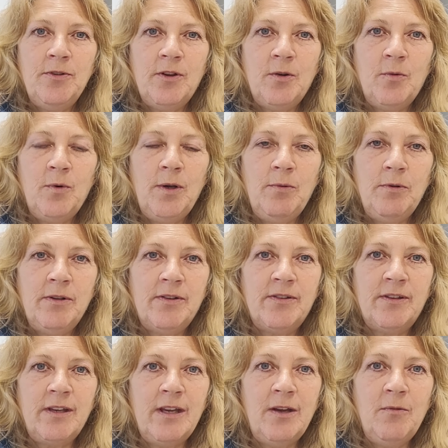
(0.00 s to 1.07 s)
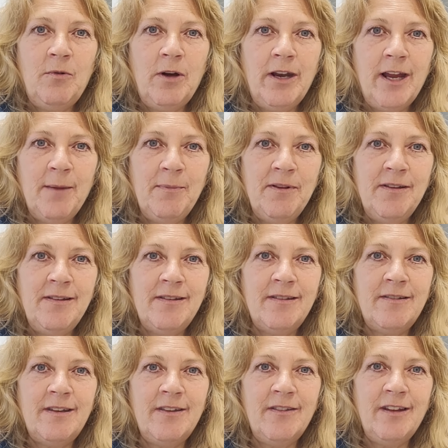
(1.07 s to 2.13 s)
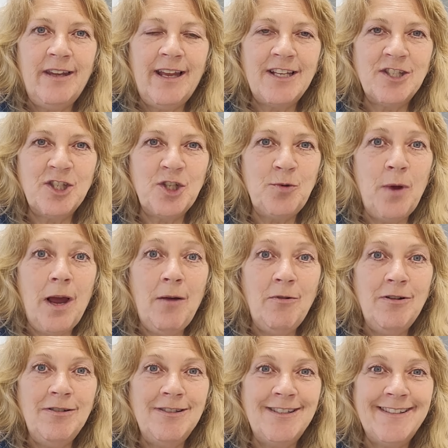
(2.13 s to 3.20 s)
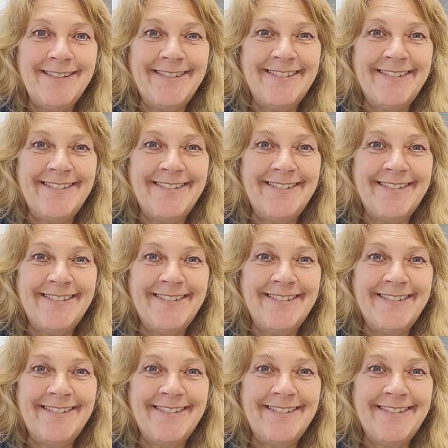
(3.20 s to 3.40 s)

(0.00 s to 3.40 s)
so we will see what happens in the next 2 hours.